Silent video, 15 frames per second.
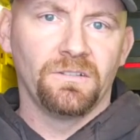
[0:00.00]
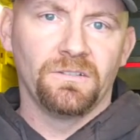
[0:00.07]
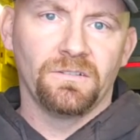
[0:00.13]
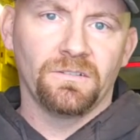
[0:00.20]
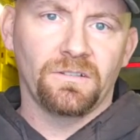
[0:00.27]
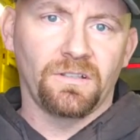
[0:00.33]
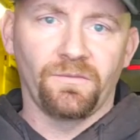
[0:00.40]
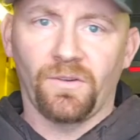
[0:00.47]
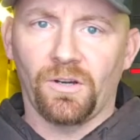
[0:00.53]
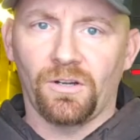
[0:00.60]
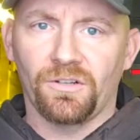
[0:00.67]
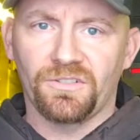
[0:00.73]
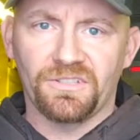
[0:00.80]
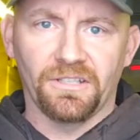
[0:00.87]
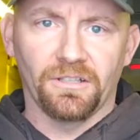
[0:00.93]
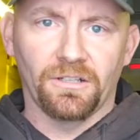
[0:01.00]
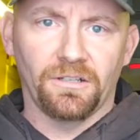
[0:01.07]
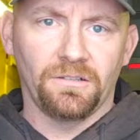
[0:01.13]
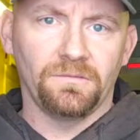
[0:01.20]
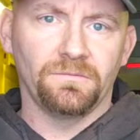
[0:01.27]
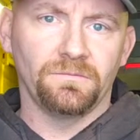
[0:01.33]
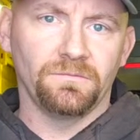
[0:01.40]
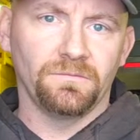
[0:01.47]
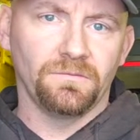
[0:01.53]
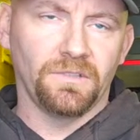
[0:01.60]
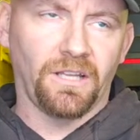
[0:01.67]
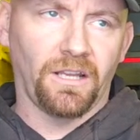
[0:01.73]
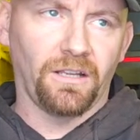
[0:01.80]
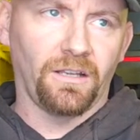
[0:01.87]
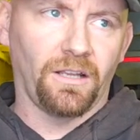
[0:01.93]
converter sealer,
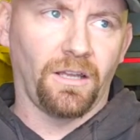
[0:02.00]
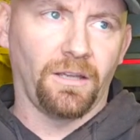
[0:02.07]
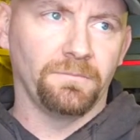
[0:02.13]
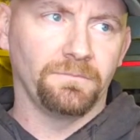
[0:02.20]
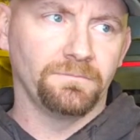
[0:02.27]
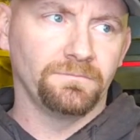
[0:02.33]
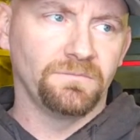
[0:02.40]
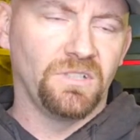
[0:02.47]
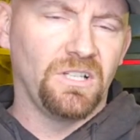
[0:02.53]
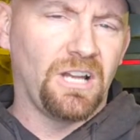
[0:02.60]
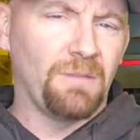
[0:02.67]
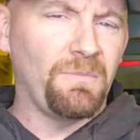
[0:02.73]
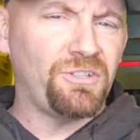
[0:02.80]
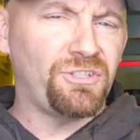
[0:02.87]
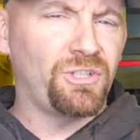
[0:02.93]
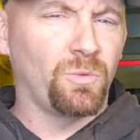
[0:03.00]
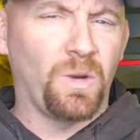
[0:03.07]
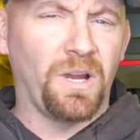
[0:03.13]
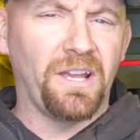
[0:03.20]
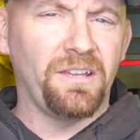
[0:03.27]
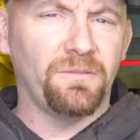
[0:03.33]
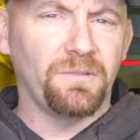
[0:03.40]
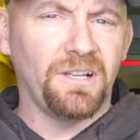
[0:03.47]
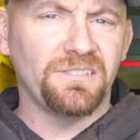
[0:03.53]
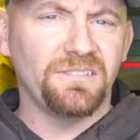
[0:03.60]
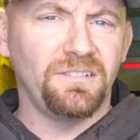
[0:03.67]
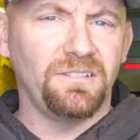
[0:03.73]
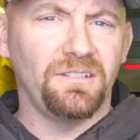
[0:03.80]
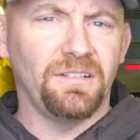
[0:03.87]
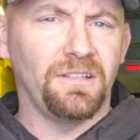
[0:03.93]
and I'm not sure why it
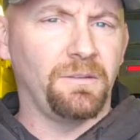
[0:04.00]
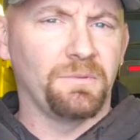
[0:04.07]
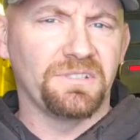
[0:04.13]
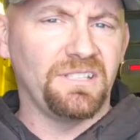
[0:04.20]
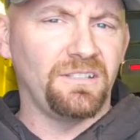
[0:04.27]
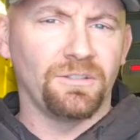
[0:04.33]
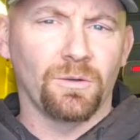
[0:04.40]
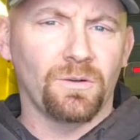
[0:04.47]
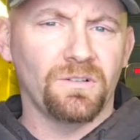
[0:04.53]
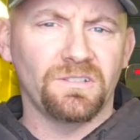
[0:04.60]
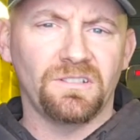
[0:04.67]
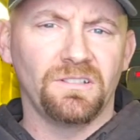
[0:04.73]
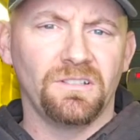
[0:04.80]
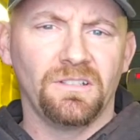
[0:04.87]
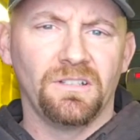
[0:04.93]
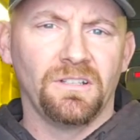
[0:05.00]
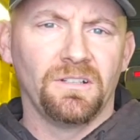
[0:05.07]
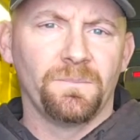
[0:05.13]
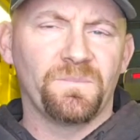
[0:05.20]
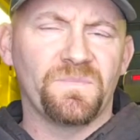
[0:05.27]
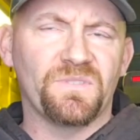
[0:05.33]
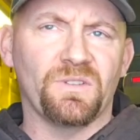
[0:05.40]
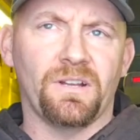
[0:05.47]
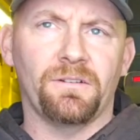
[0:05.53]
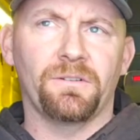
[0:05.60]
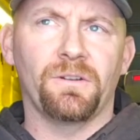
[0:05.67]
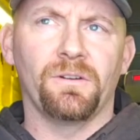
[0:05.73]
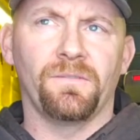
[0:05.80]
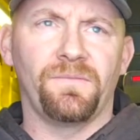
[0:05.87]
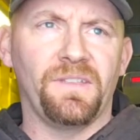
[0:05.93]
rusted. It was indoors, so I don't
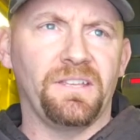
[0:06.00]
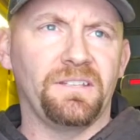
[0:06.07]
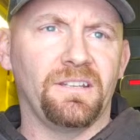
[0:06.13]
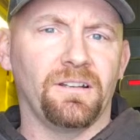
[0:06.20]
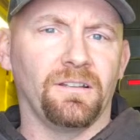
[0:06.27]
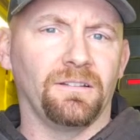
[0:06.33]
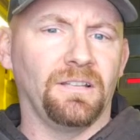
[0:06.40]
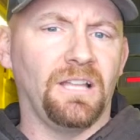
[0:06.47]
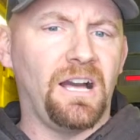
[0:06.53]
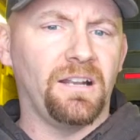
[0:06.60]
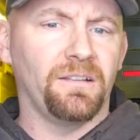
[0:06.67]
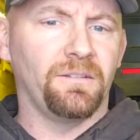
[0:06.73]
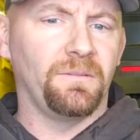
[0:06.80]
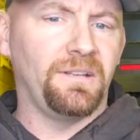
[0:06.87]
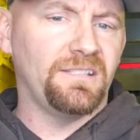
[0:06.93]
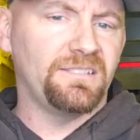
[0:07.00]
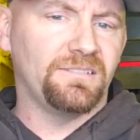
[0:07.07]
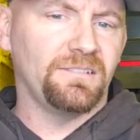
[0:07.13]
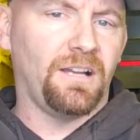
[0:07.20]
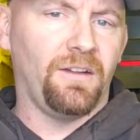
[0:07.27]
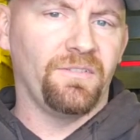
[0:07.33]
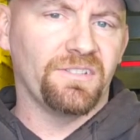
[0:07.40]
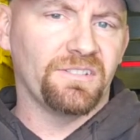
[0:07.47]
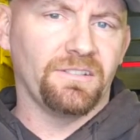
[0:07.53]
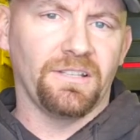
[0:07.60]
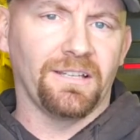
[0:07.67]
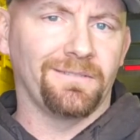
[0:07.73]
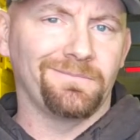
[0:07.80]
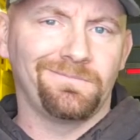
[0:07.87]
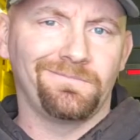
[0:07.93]
know if they did a lot. I mean, it's obviously
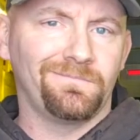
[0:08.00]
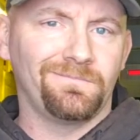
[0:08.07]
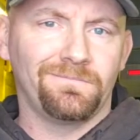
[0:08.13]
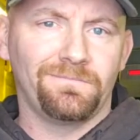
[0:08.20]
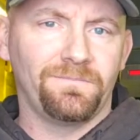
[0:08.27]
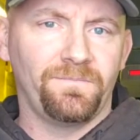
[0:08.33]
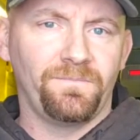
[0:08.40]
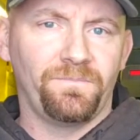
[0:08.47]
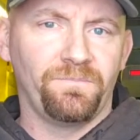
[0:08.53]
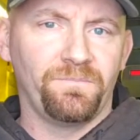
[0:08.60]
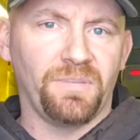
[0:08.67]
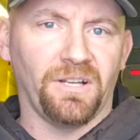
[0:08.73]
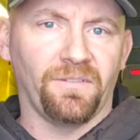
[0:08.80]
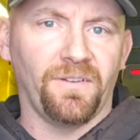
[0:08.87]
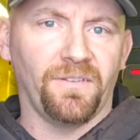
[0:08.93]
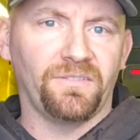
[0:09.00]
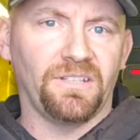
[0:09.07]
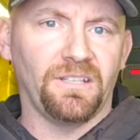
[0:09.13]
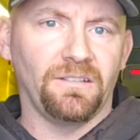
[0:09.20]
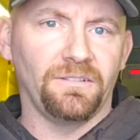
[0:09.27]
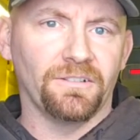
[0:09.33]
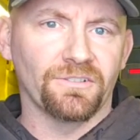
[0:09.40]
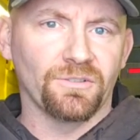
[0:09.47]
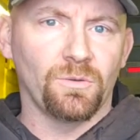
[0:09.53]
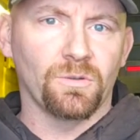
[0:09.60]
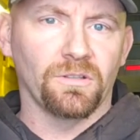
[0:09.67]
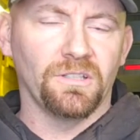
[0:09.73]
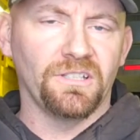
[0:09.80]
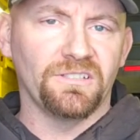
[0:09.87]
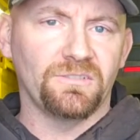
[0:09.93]
like probably 15 years old,
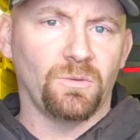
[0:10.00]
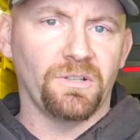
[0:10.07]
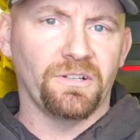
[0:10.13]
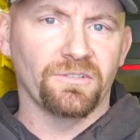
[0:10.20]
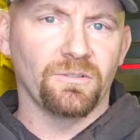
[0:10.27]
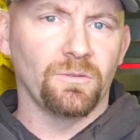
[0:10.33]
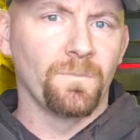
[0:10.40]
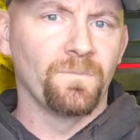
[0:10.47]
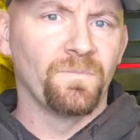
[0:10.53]
at least 20 years old,